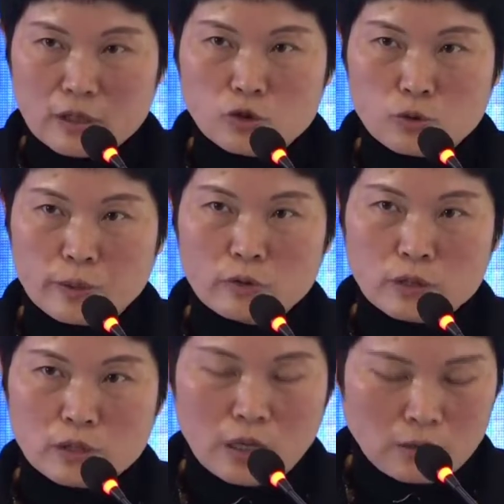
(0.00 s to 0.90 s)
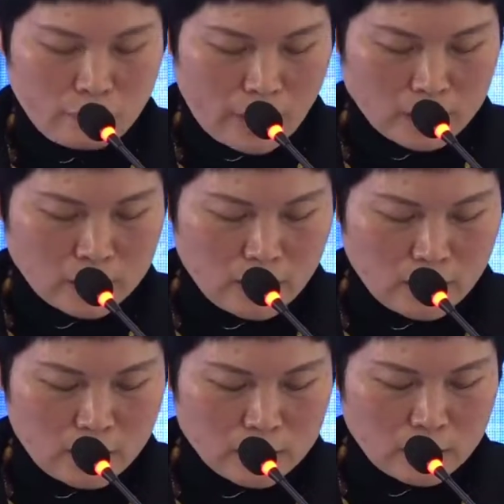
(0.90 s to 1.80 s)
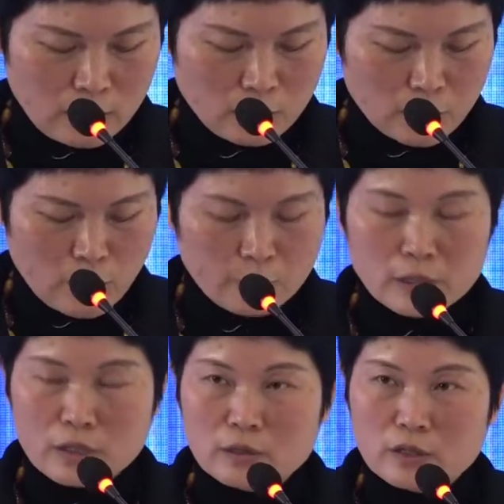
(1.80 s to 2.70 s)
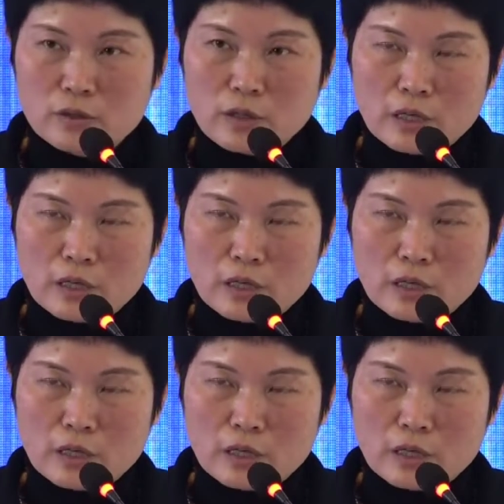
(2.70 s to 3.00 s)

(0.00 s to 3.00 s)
distribution of vaccine is still prominent,